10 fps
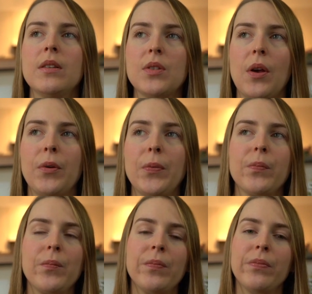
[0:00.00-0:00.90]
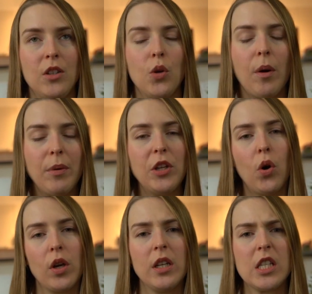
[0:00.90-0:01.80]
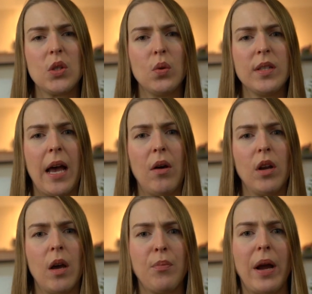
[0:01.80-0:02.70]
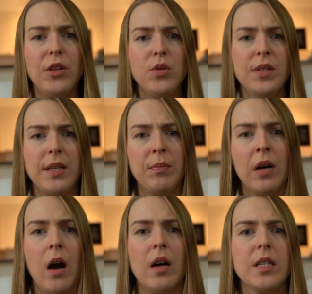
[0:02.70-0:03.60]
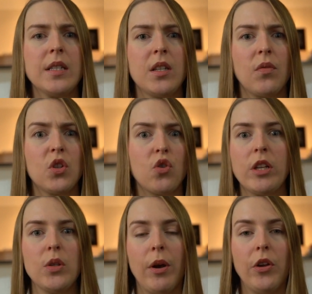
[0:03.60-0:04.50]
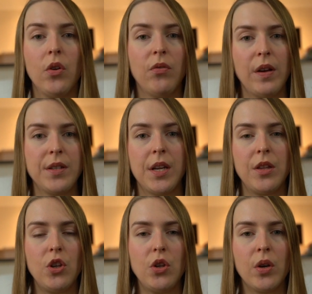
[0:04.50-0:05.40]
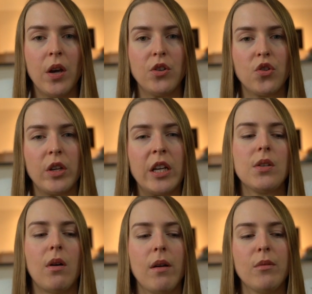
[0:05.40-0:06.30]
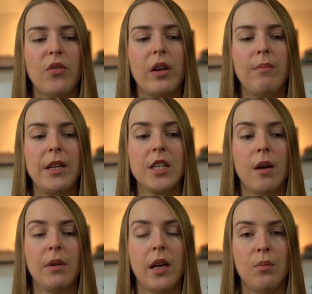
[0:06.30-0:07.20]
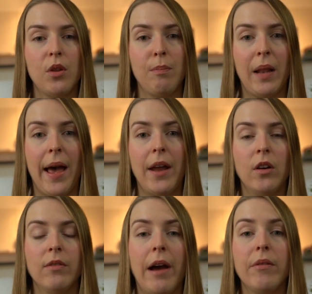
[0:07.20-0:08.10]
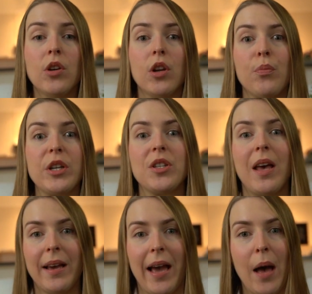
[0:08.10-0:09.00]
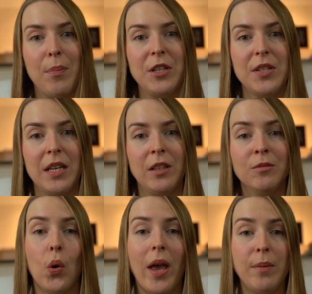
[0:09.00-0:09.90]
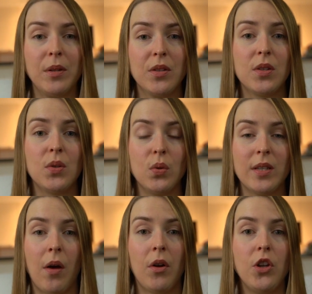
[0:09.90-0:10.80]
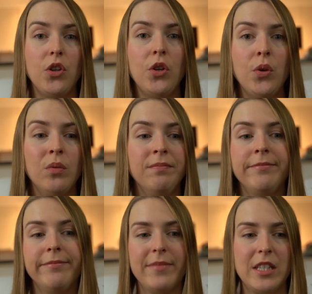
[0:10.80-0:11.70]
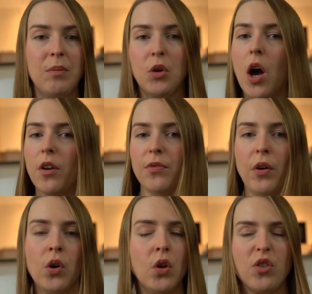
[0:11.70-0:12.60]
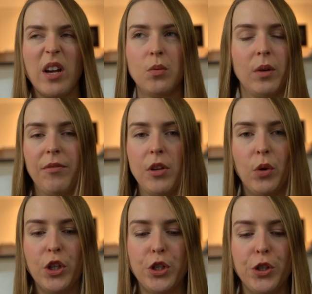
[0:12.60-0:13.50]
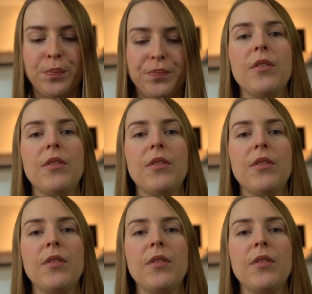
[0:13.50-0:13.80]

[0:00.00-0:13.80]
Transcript: So you're probably not going to sort out a brand new SIM card and stuff straight away on your first day in the new country. So I would recommend coming up with a plan of how you're going to bridge that gap until you're able to sort out a new SIM card, phone contract, whatever you want to do.